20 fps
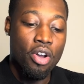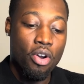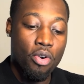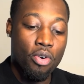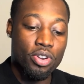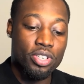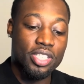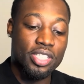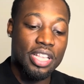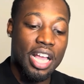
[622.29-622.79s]

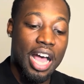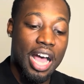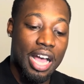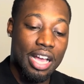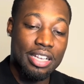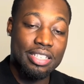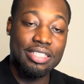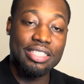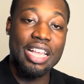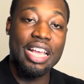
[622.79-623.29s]
or
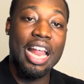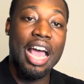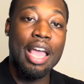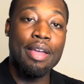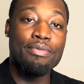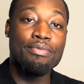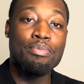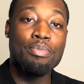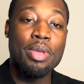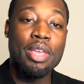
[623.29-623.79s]
stocks that
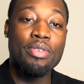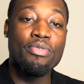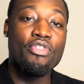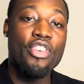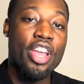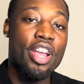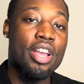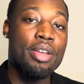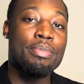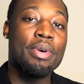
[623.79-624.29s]
I've been very